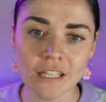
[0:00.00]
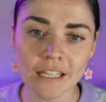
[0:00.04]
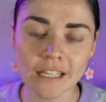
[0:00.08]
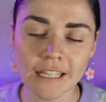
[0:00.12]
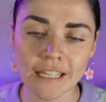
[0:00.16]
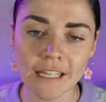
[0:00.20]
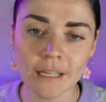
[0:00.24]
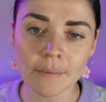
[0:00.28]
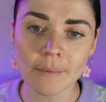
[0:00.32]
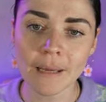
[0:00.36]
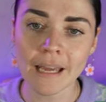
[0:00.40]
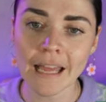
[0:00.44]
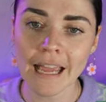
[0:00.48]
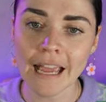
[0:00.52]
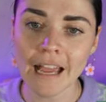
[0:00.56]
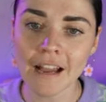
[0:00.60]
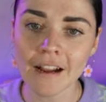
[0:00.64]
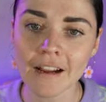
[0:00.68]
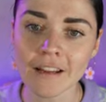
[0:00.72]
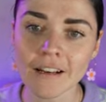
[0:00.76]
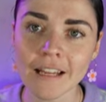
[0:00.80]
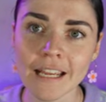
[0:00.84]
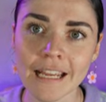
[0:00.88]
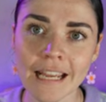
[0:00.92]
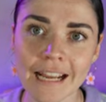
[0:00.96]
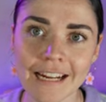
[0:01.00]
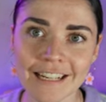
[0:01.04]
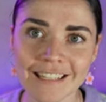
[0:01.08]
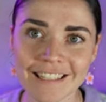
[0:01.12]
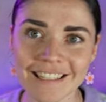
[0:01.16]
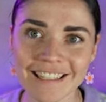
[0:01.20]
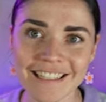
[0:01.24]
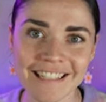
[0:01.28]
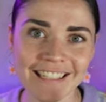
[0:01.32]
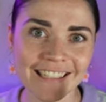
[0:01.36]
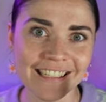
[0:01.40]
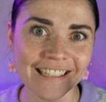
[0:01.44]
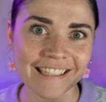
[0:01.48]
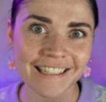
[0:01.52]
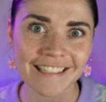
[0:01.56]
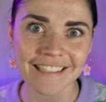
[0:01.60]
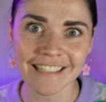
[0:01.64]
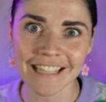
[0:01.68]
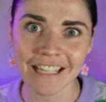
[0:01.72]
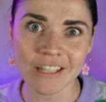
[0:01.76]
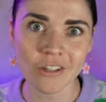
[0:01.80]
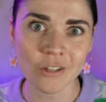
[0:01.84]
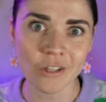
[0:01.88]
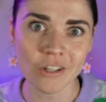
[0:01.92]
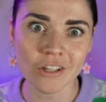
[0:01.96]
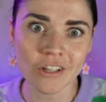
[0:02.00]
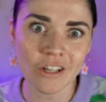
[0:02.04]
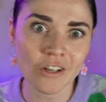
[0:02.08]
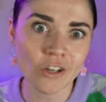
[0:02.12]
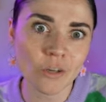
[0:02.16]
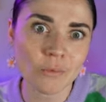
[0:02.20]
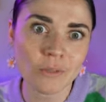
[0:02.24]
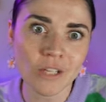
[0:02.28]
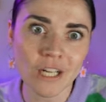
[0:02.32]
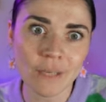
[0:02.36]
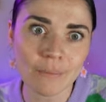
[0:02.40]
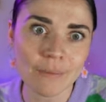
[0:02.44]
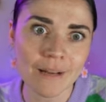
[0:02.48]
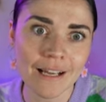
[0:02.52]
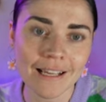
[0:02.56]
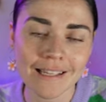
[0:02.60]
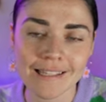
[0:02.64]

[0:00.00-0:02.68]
thinking about how can I actually just download an object by